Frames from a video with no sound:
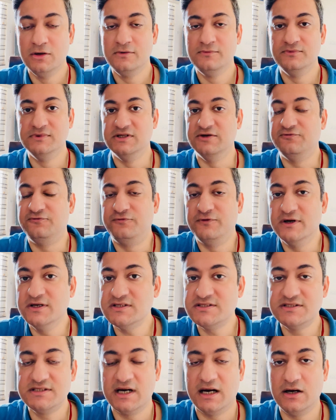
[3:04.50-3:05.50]
The
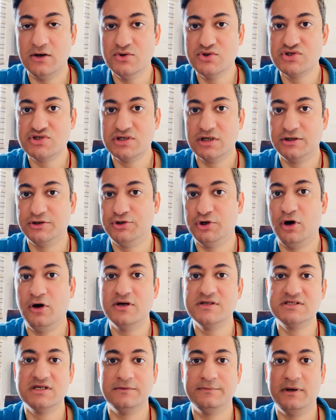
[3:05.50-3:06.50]
first house
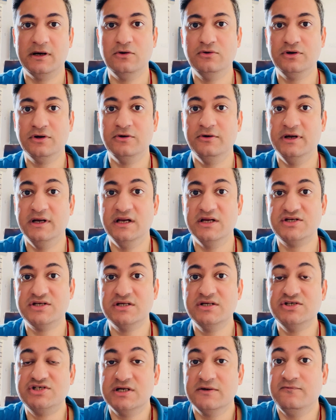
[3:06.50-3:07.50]
talks about
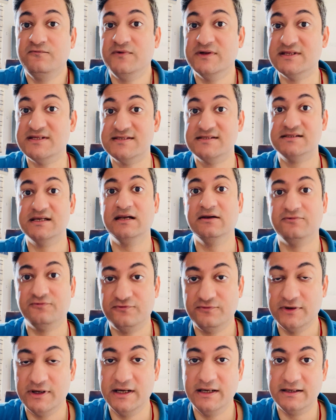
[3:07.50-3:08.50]
relationship with
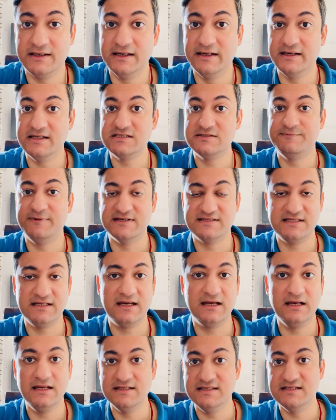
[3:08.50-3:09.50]
self. It is
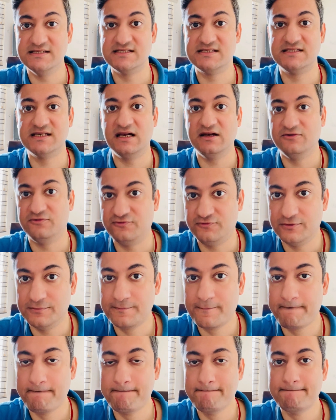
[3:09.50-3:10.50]
basically the self.
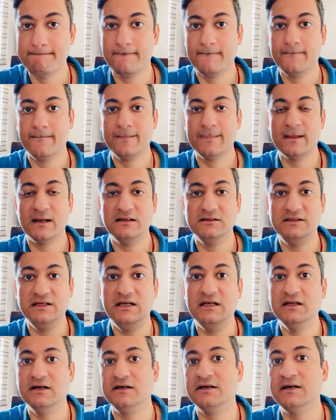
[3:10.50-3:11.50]

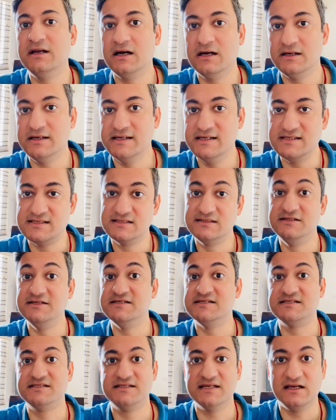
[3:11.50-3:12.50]
The Lagna is the
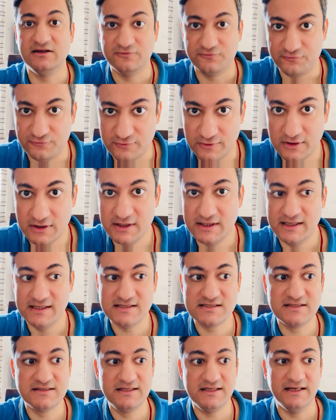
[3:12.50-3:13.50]
self,
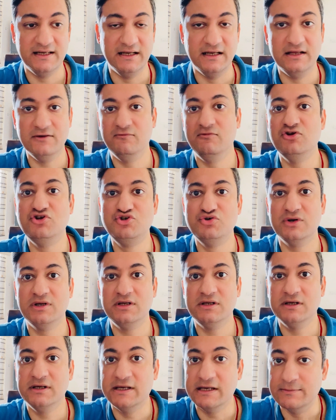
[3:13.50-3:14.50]
is the
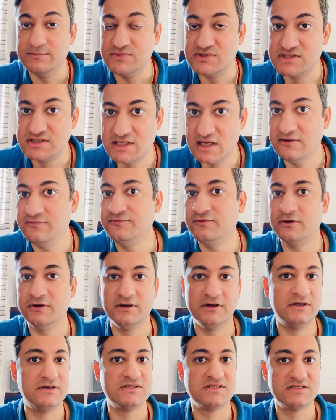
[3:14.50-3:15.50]
individual himself or
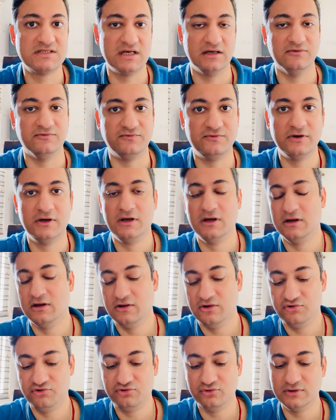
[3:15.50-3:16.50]
herself.
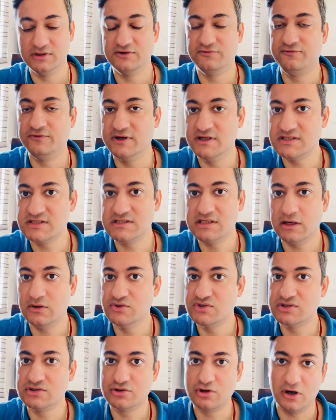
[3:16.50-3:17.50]
So the first
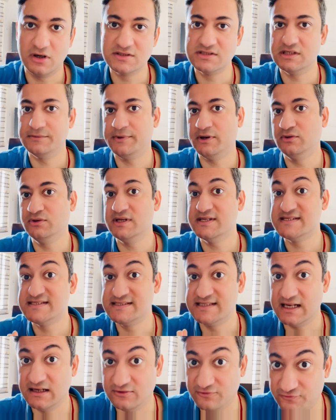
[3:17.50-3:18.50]
house talks about
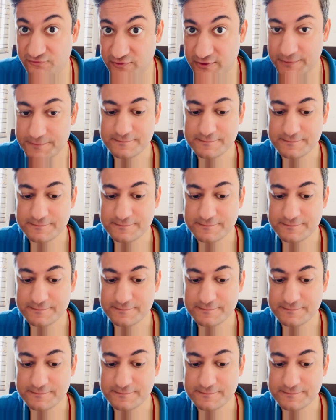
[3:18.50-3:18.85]
self.